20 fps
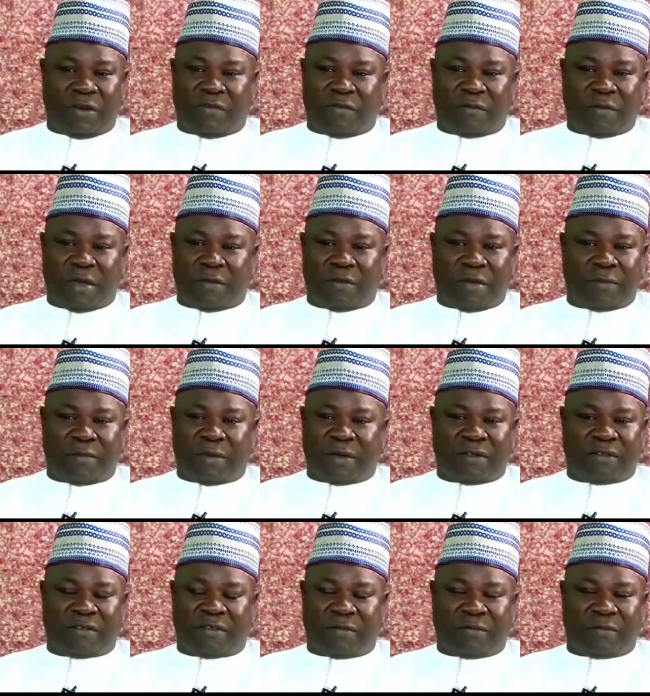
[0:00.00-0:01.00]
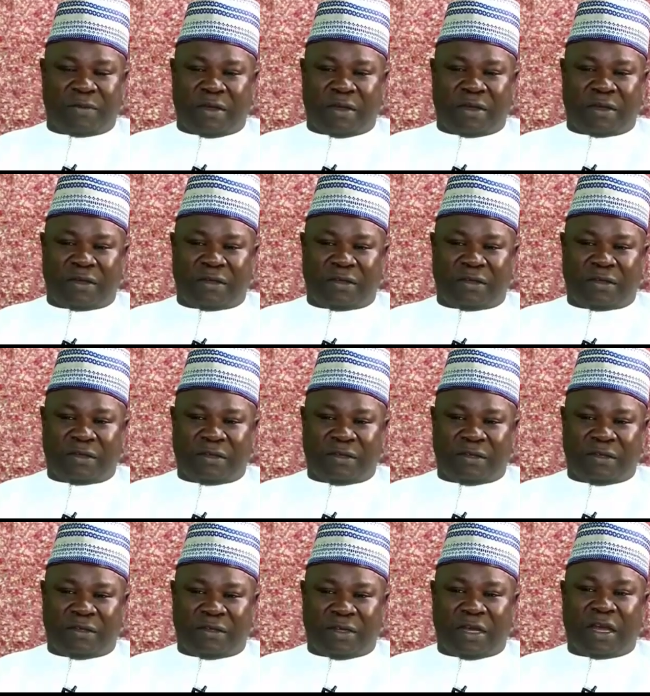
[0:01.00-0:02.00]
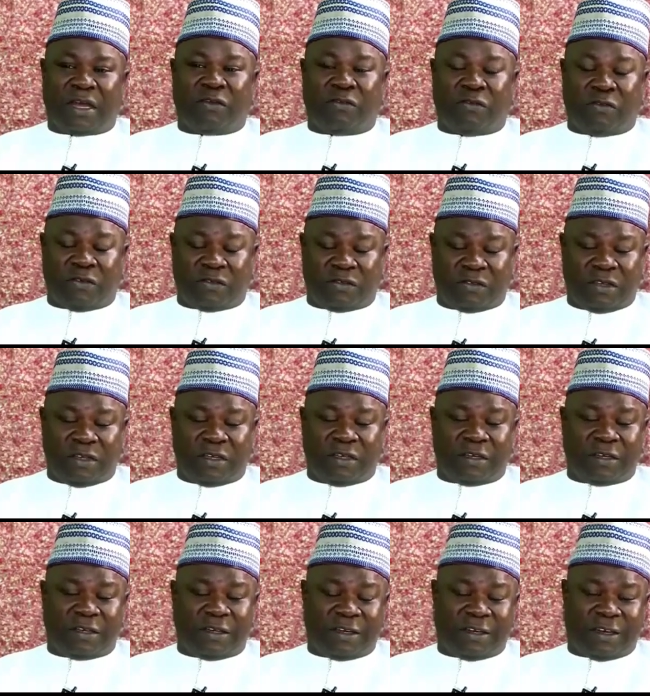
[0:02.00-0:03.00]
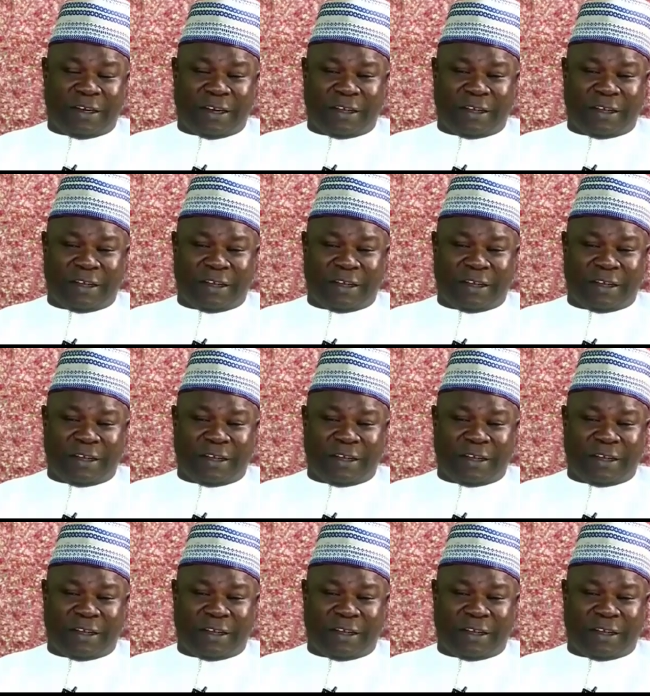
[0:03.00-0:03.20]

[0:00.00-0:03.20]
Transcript: understand what mm. uh, waste management is. It's